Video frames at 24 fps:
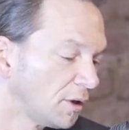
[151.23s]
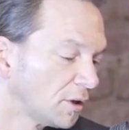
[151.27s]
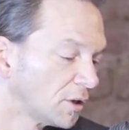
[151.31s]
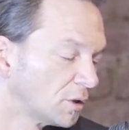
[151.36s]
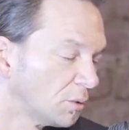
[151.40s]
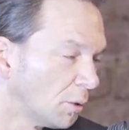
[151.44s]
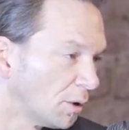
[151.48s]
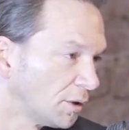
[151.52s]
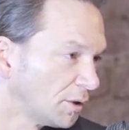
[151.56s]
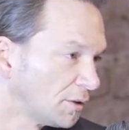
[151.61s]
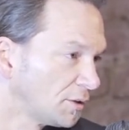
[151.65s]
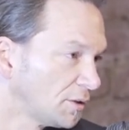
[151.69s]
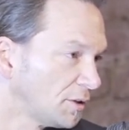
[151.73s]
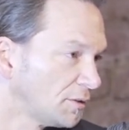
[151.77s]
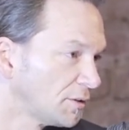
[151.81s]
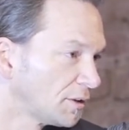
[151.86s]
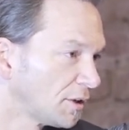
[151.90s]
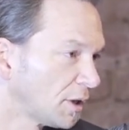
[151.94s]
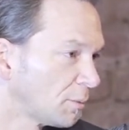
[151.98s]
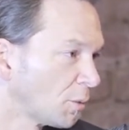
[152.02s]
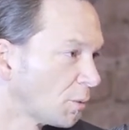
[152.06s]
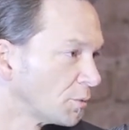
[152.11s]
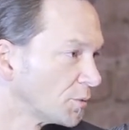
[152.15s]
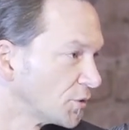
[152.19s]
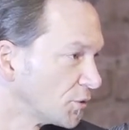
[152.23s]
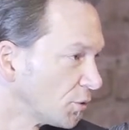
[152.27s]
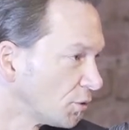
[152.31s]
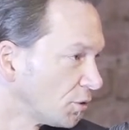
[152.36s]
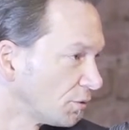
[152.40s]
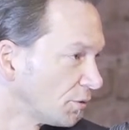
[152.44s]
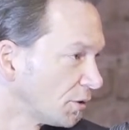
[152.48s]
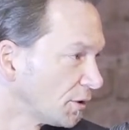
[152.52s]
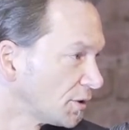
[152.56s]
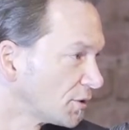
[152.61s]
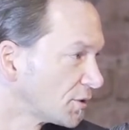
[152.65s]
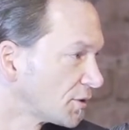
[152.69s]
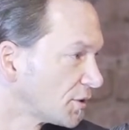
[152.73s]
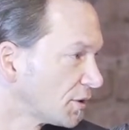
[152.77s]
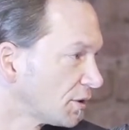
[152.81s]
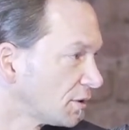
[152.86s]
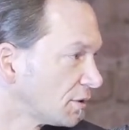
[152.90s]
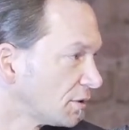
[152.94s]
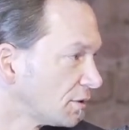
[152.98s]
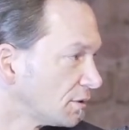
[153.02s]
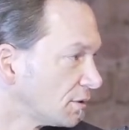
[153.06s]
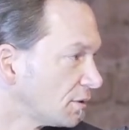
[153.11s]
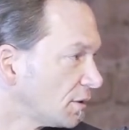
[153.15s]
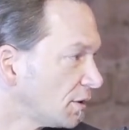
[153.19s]
quality that I'm observing, a
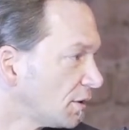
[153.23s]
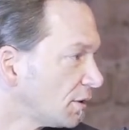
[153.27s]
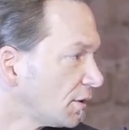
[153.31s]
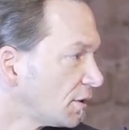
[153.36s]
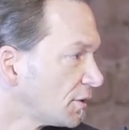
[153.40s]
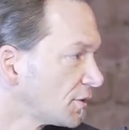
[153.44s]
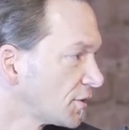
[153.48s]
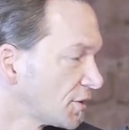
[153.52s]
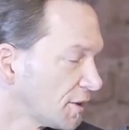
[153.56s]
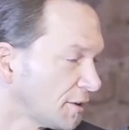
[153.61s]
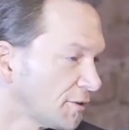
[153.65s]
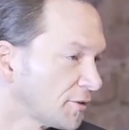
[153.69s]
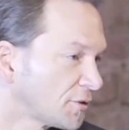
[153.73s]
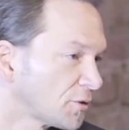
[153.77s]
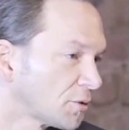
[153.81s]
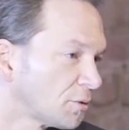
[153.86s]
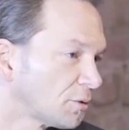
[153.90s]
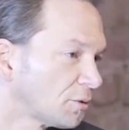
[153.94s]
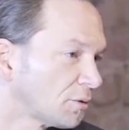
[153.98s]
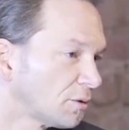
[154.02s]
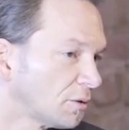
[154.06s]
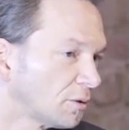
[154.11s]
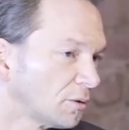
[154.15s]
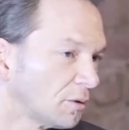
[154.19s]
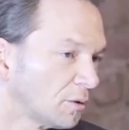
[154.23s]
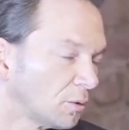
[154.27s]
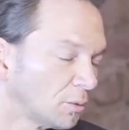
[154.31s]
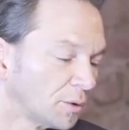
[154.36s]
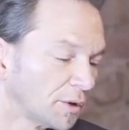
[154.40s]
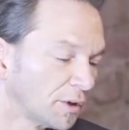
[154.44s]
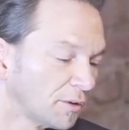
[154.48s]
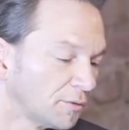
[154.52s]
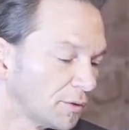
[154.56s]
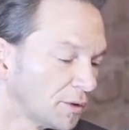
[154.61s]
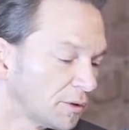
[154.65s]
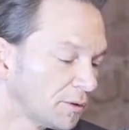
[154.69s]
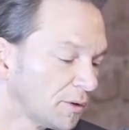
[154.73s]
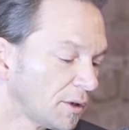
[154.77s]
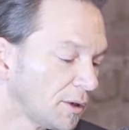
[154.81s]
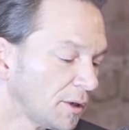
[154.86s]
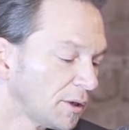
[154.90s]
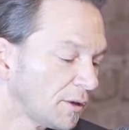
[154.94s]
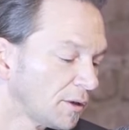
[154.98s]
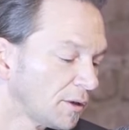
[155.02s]
single sensor or whatever,